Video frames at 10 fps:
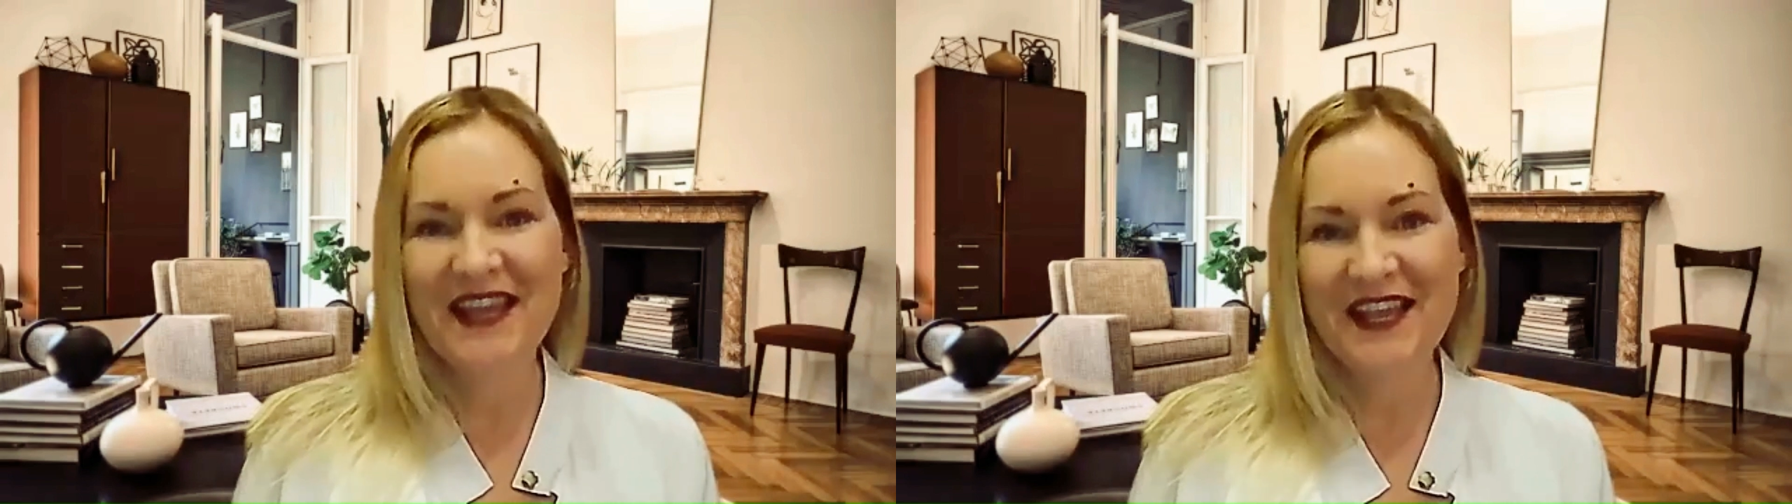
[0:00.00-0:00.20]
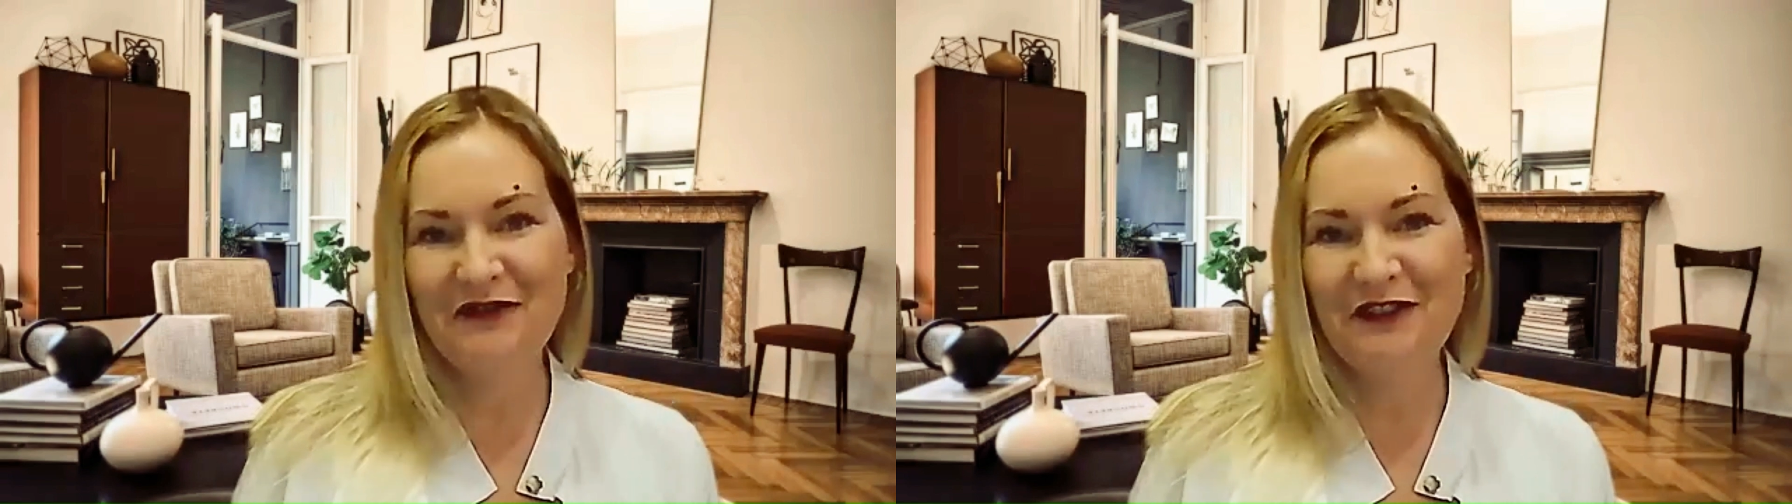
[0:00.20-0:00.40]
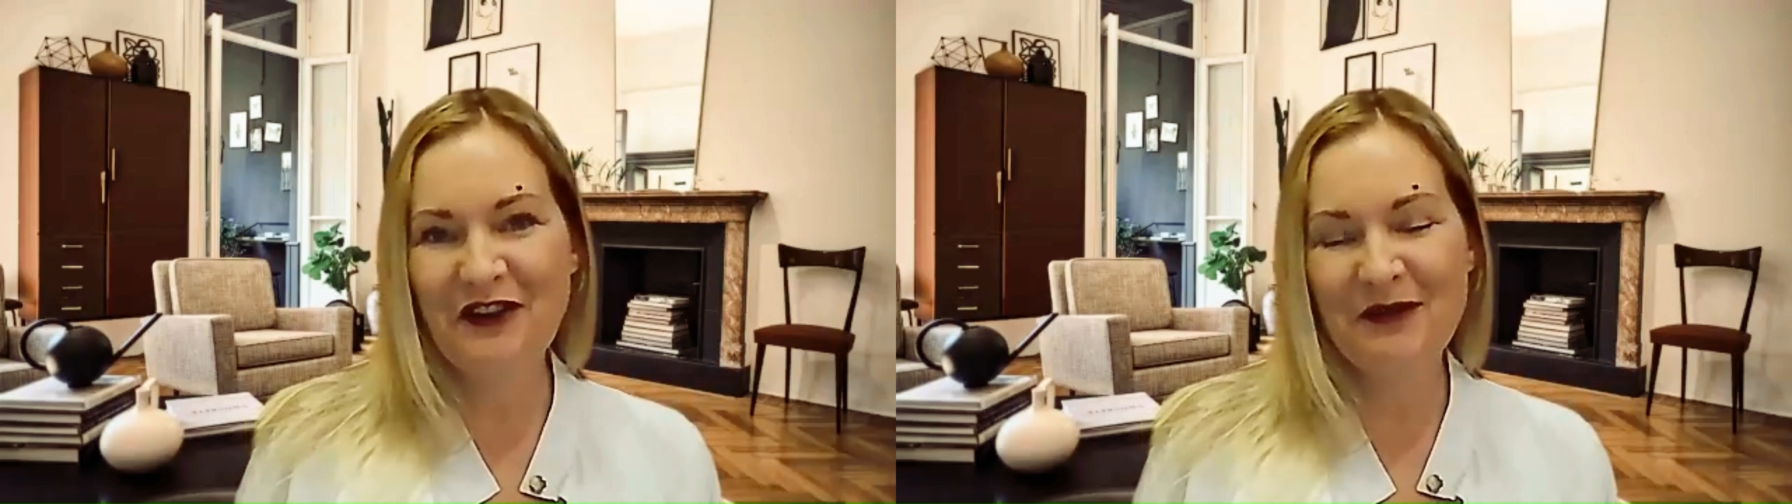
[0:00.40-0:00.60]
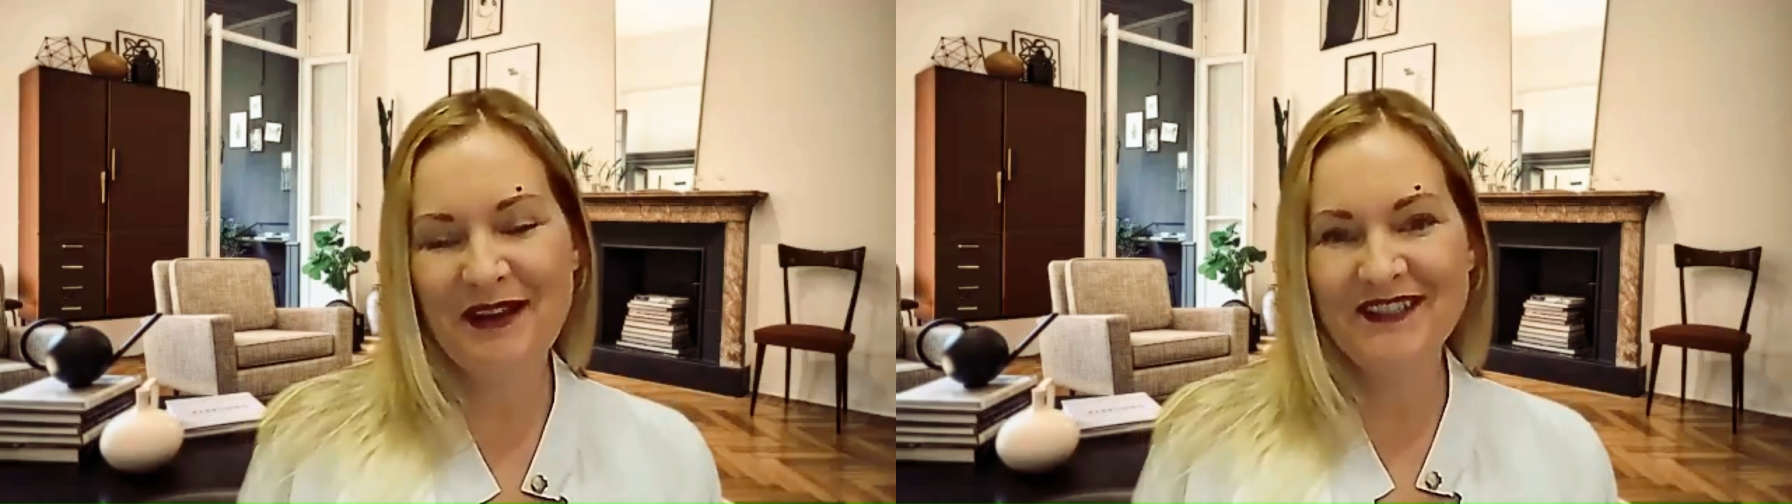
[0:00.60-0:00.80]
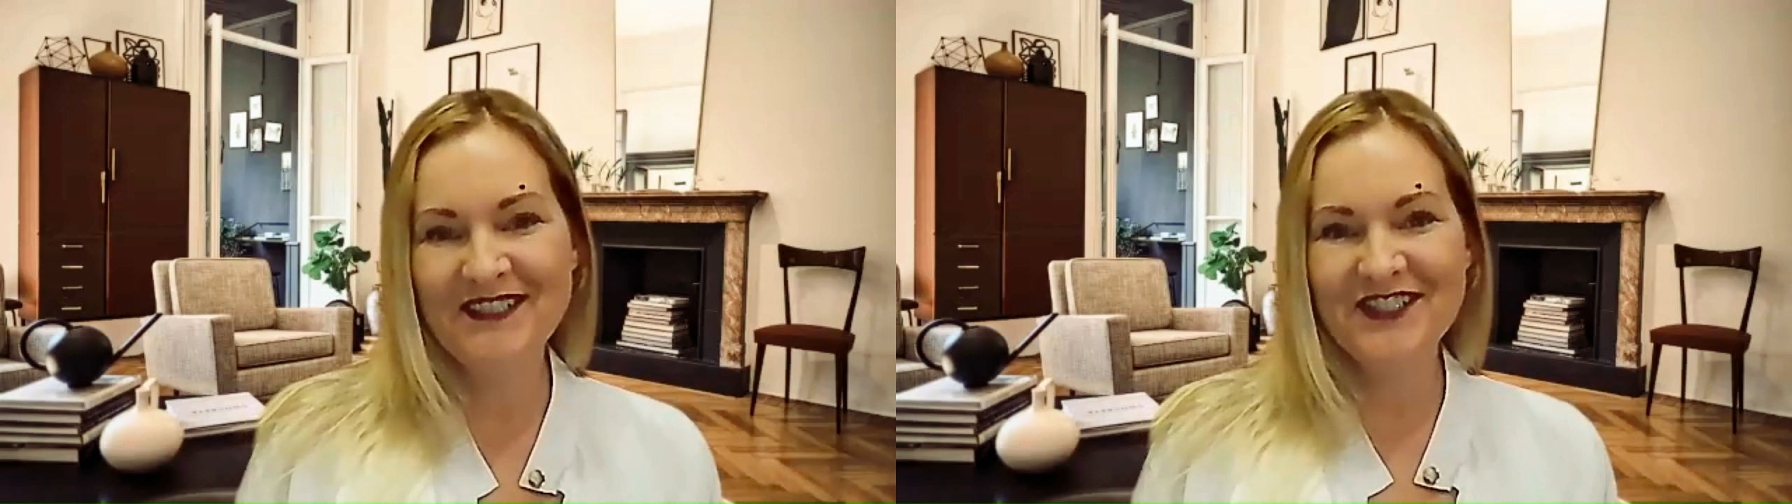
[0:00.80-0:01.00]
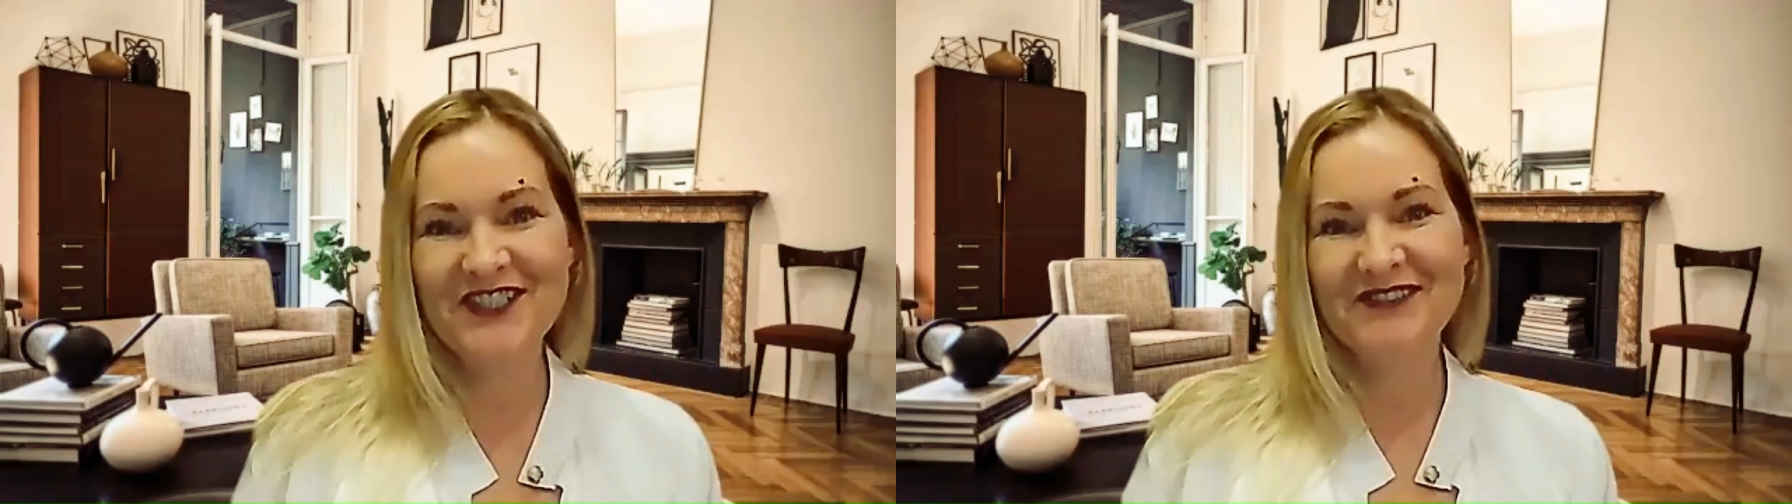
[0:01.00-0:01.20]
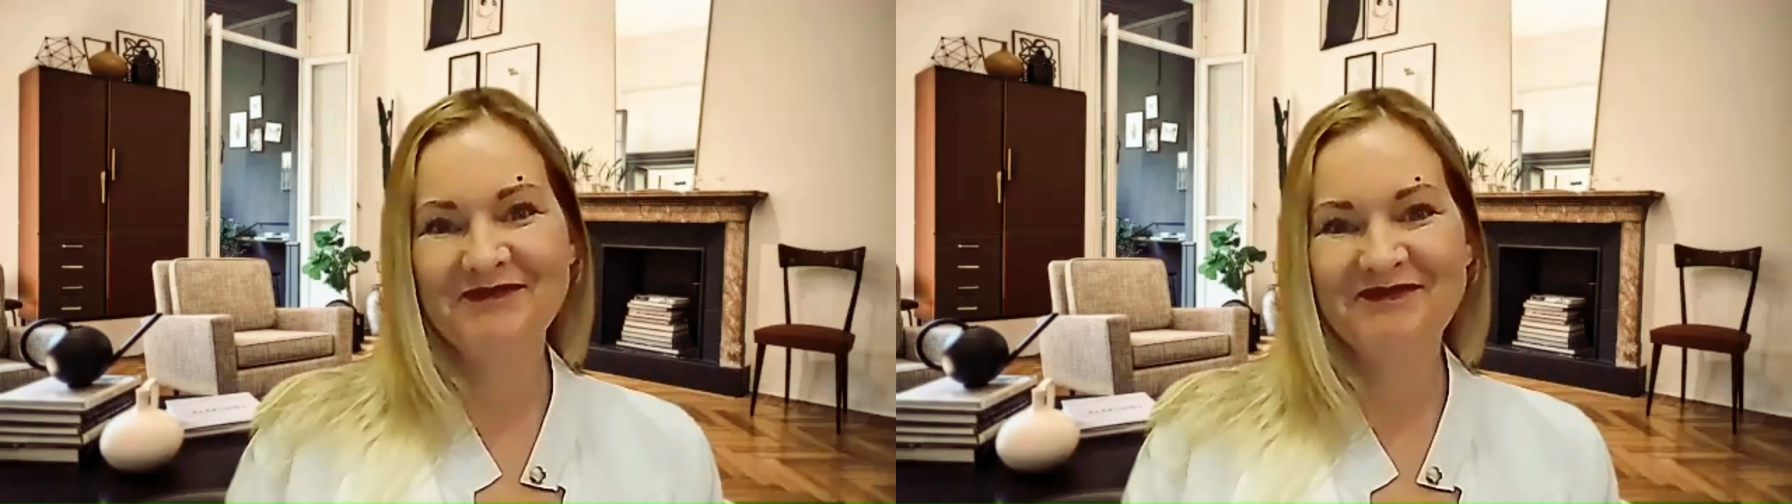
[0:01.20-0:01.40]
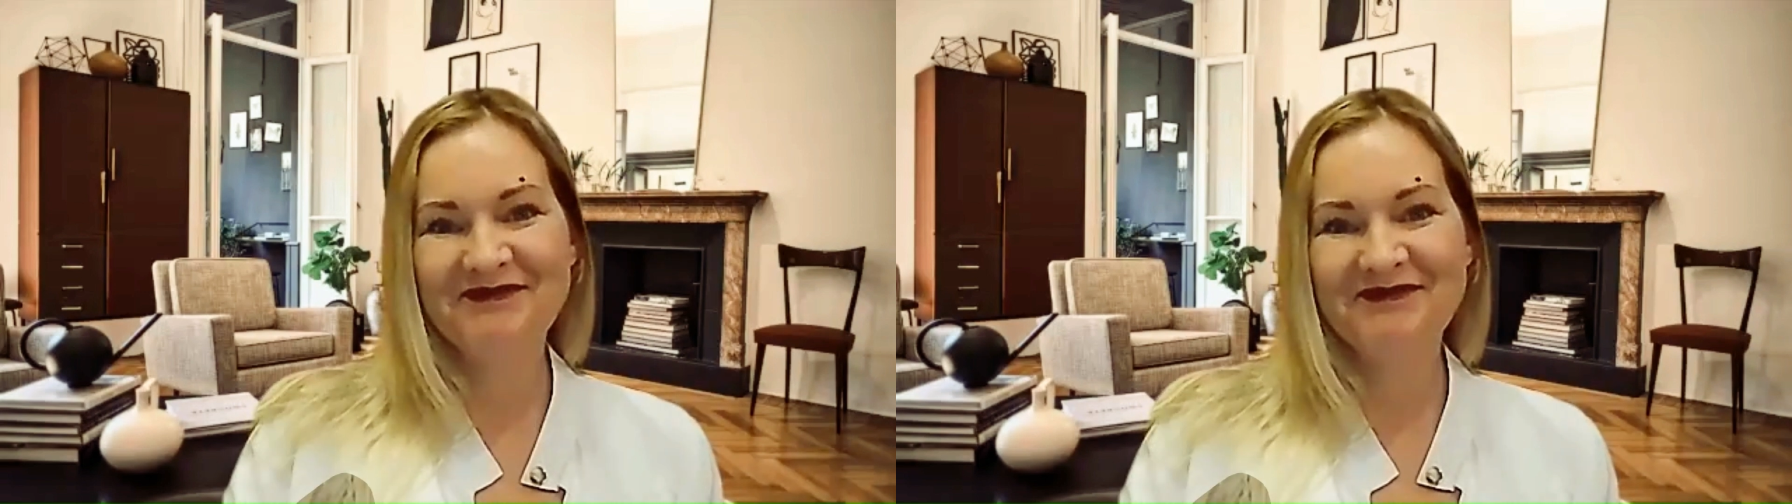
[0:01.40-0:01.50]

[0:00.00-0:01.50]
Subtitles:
Thank you very much.